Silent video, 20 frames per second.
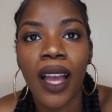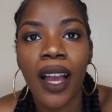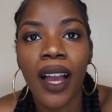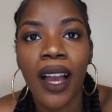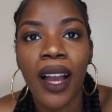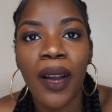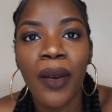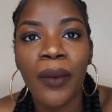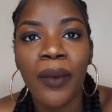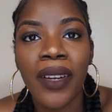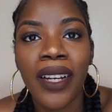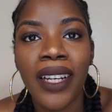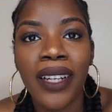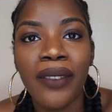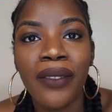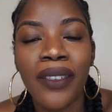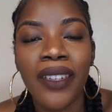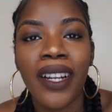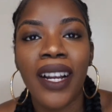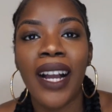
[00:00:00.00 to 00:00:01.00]

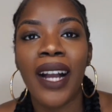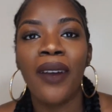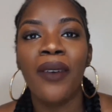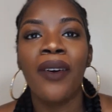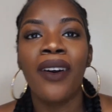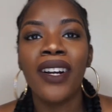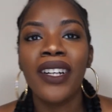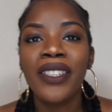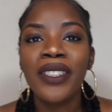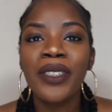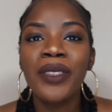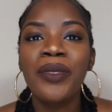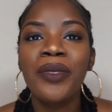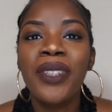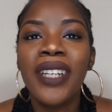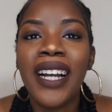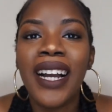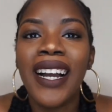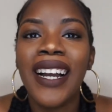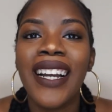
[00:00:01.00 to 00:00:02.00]
However, how are you
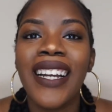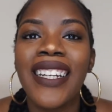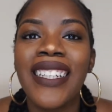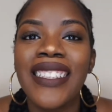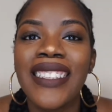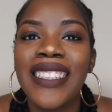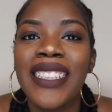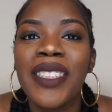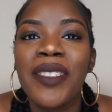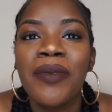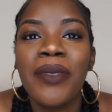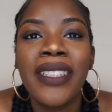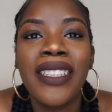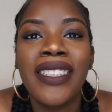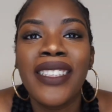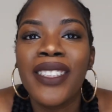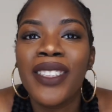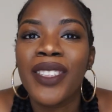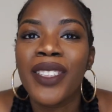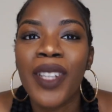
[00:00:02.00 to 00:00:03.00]
guys? It's been
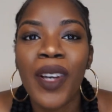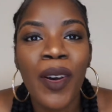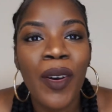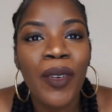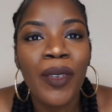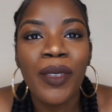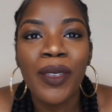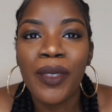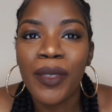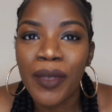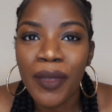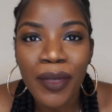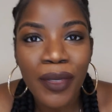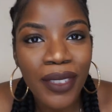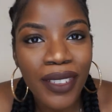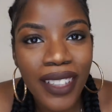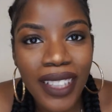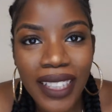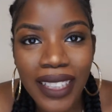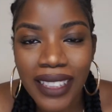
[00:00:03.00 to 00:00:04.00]
so
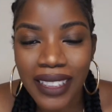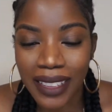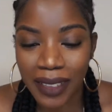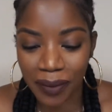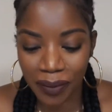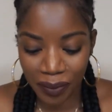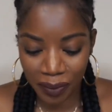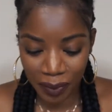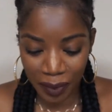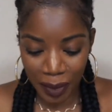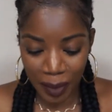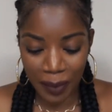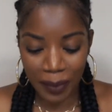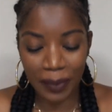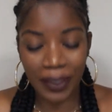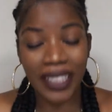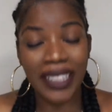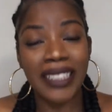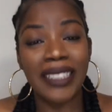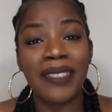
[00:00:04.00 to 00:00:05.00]
long.
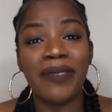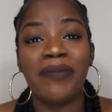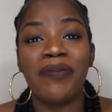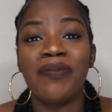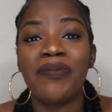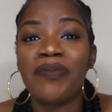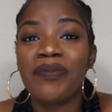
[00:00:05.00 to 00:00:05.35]
But